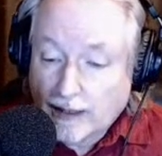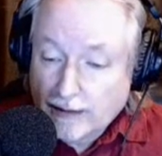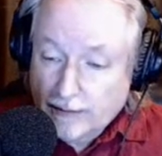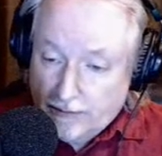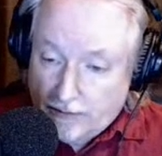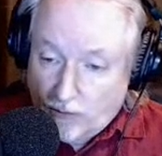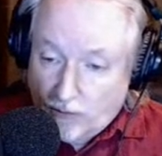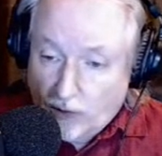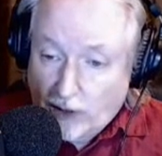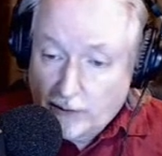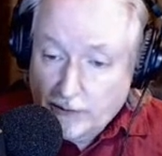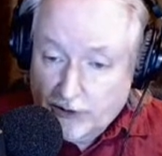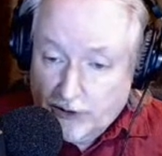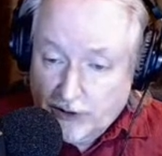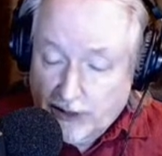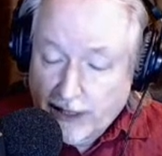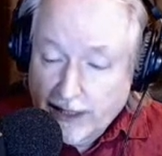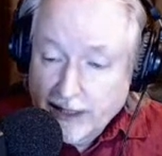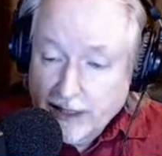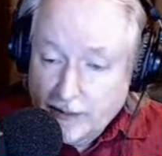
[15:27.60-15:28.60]
what I was
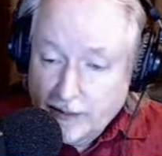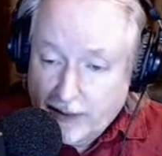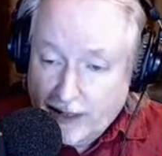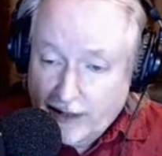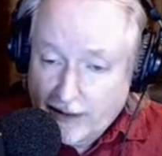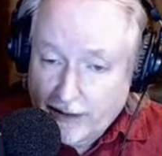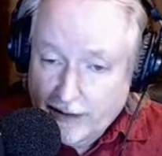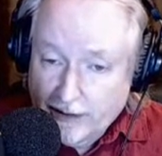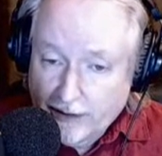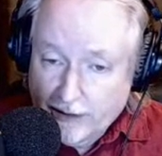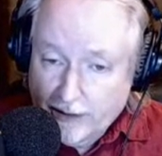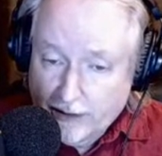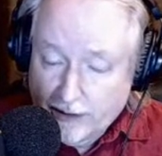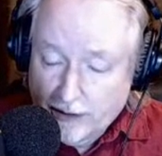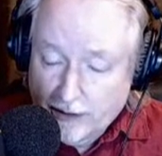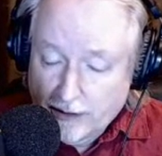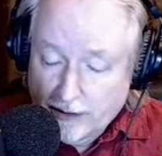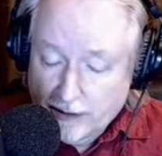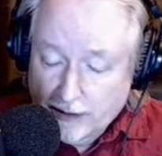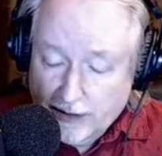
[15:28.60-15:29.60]
getting
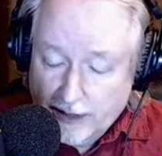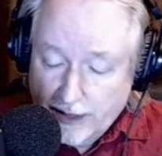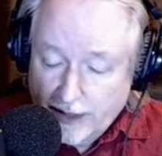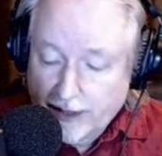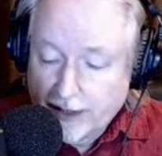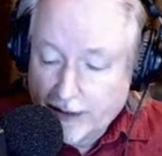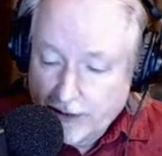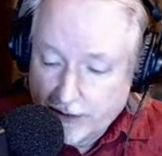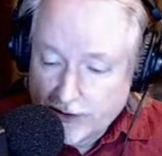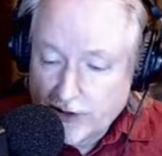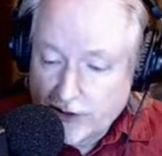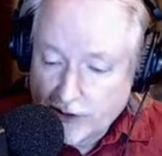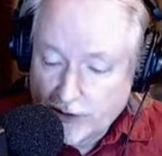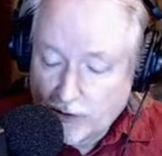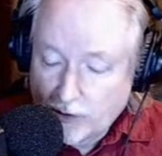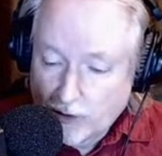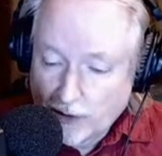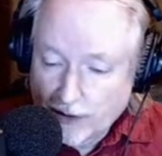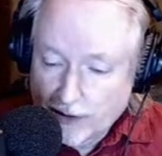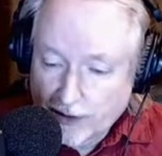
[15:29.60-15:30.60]
into
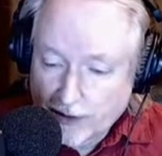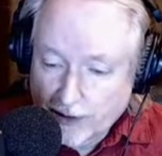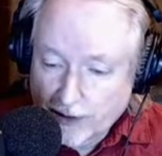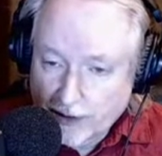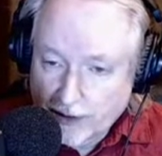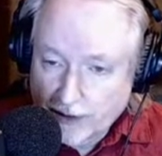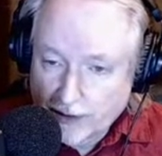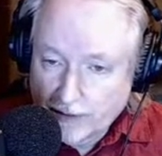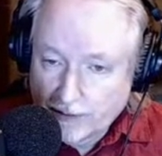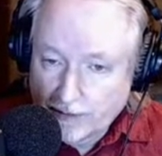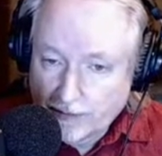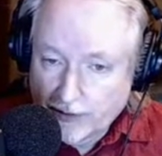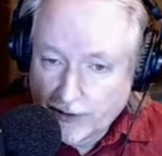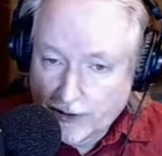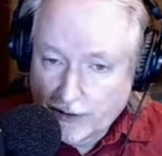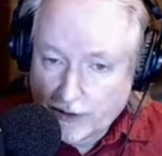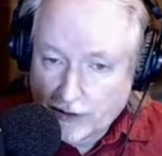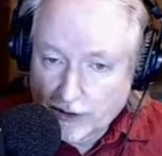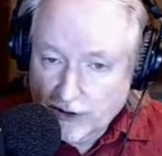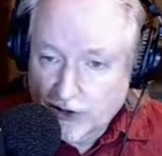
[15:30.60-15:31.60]
with
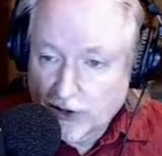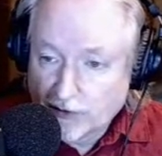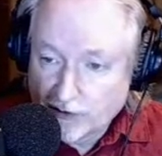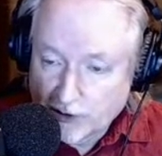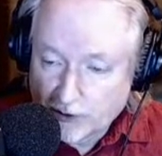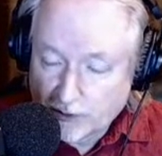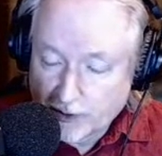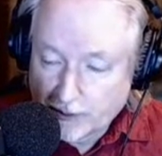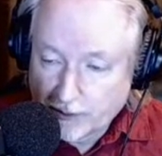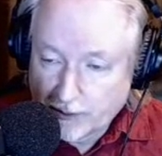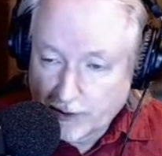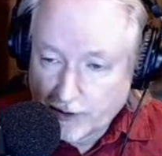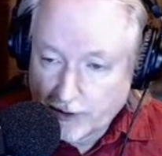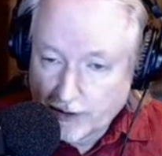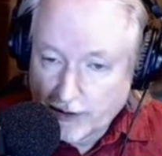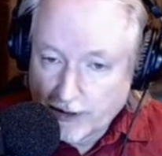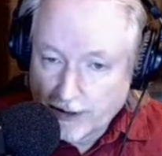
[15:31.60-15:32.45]
our service people,